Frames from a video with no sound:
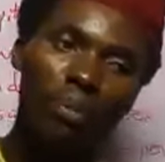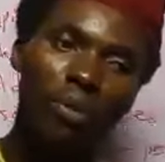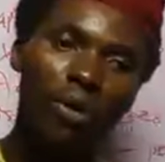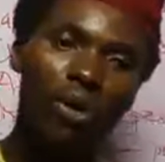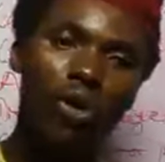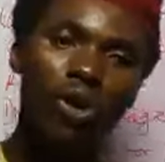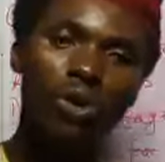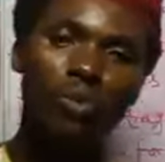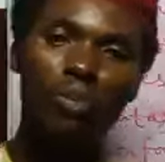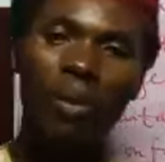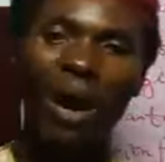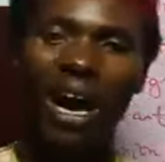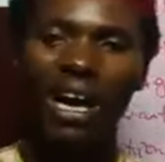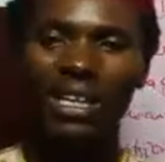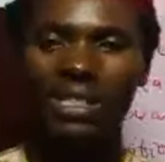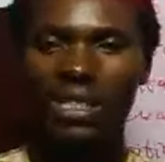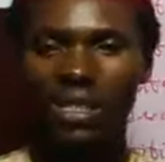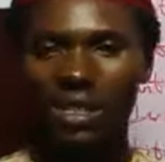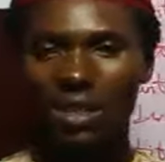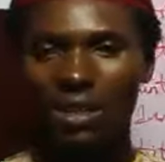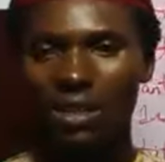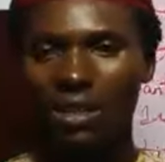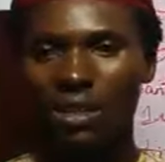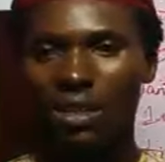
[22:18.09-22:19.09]
good
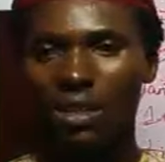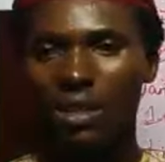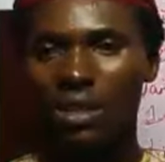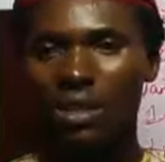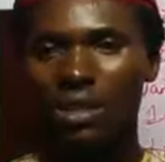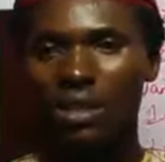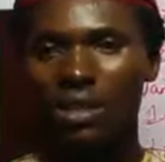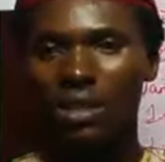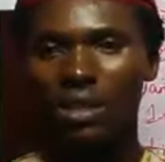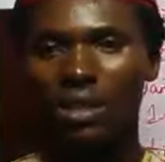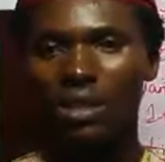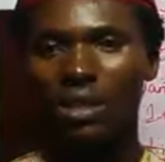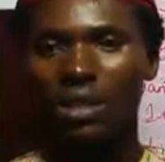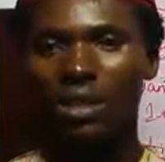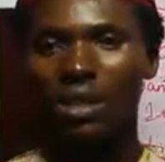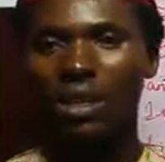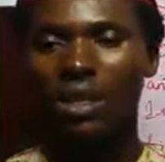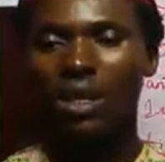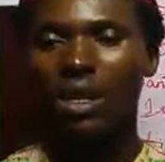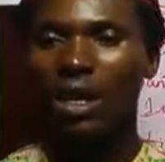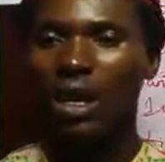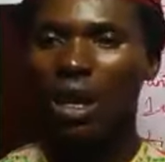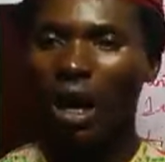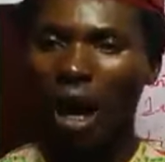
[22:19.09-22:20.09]
past,
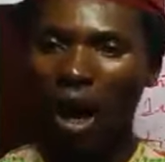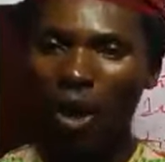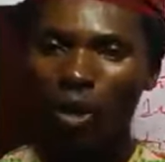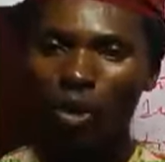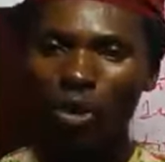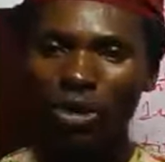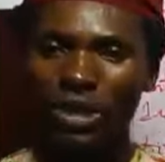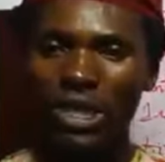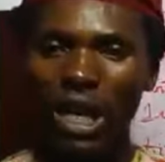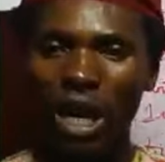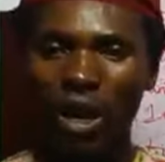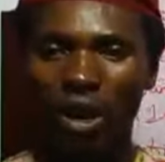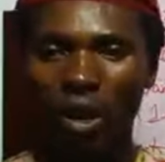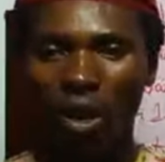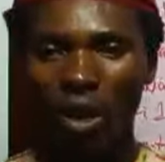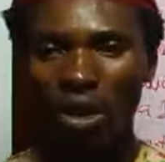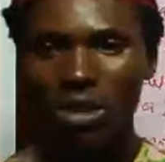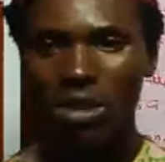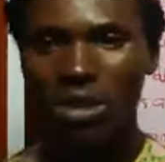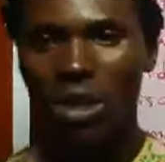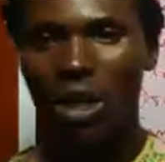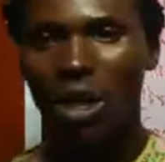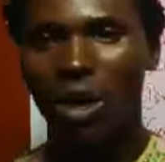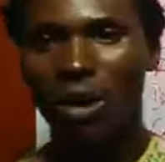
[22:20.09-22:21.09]
a good
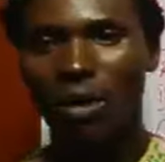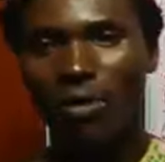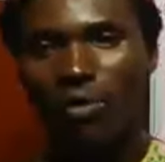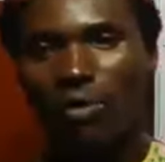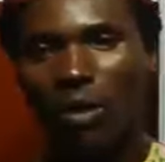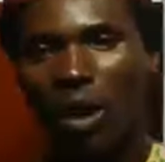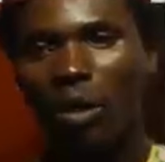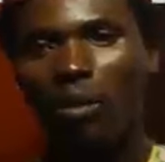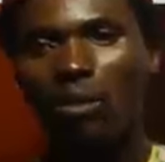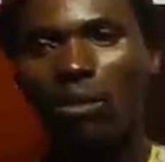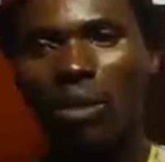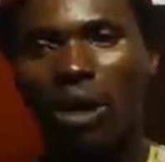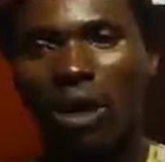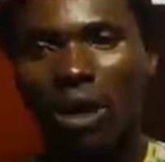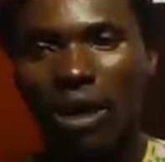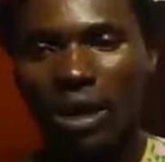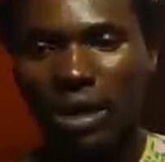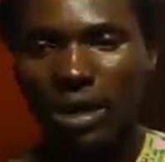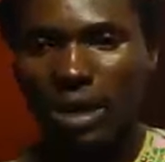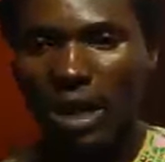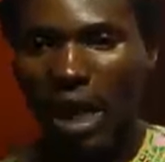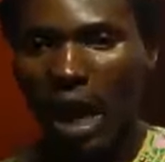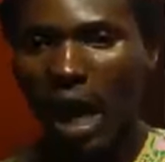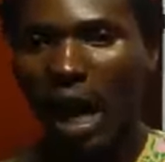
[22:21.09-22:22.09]
record from
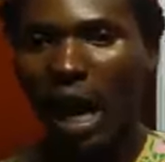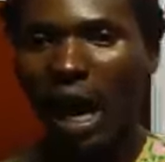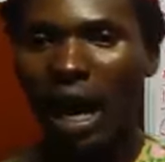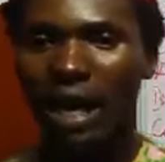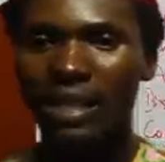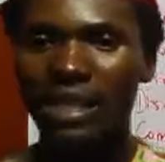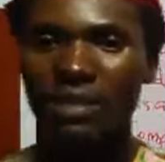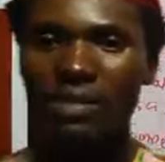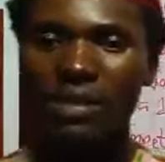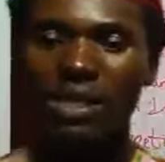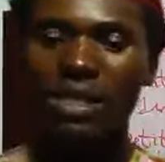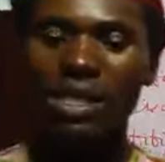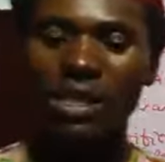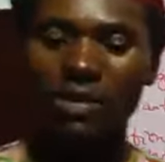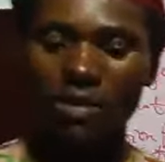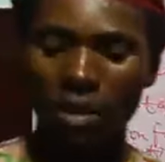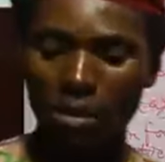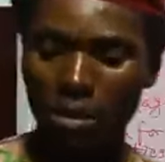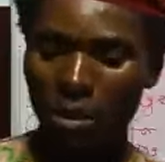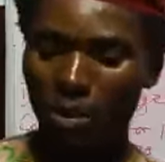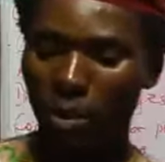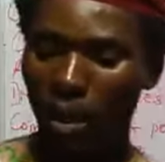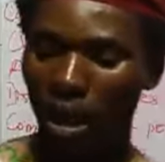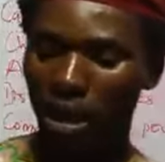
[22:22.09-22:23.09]
their activities
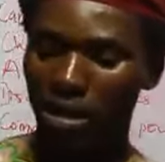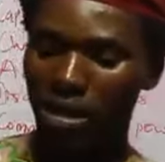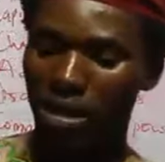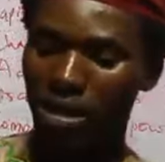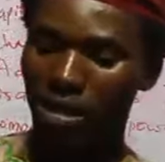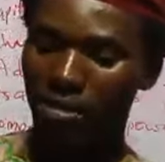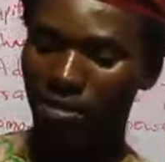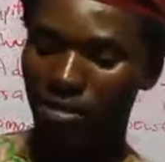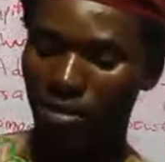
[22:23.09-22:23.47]
from the past.